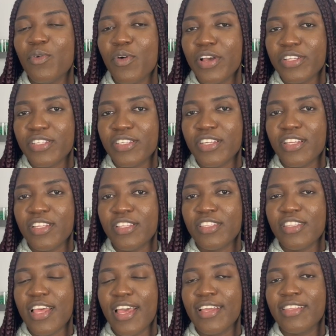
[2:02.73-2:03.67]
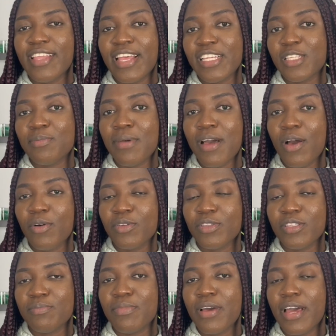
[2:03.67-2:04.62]
questions like
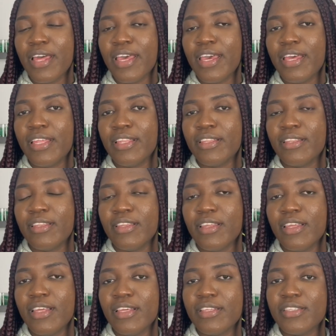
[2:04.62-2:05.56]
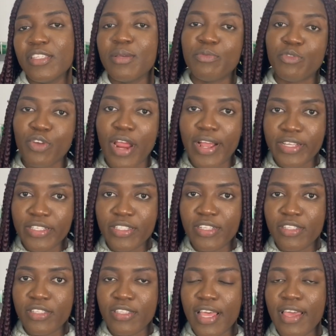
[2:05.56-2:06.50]
decimals, but in
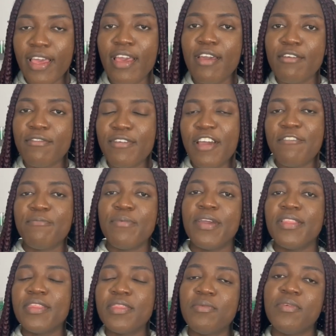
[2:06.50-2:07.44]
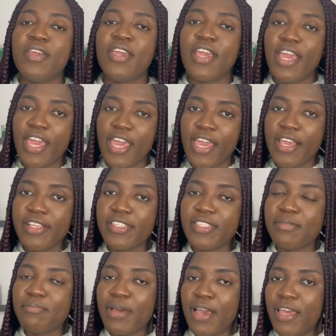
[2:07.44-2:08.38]
subtractions, like
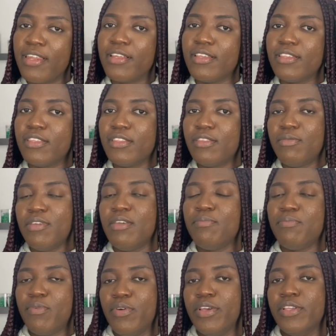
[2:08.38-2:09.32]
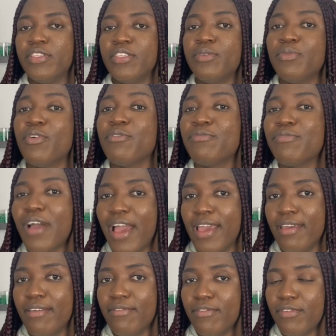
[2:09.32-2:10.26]
5.38 minus
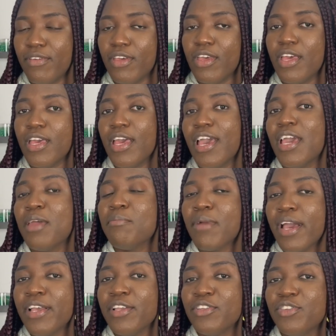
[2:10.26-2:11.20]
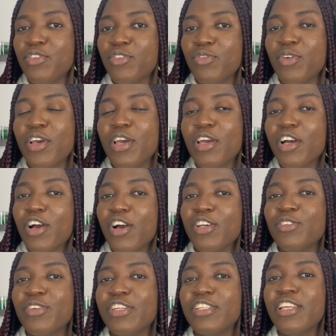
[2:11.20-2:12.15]
3.05. And mind you,
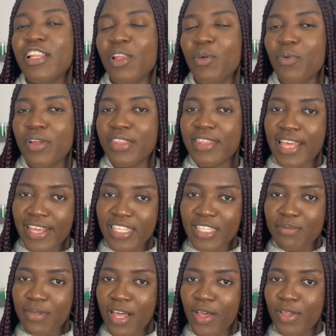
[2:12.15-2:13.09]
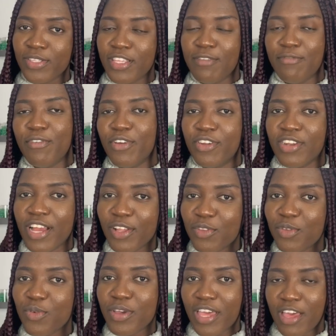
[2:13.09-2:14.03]
because you're dealing with decimals, if you're
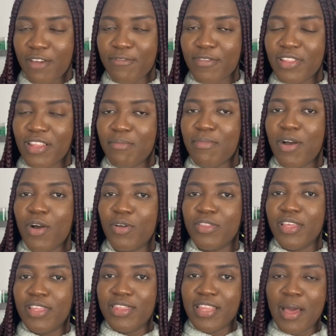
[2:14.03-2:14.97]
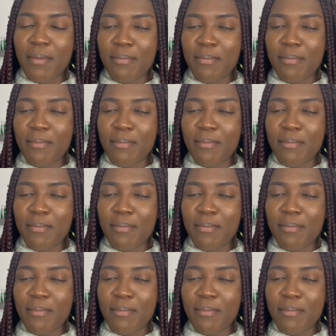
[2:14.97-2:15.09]
not too careful about the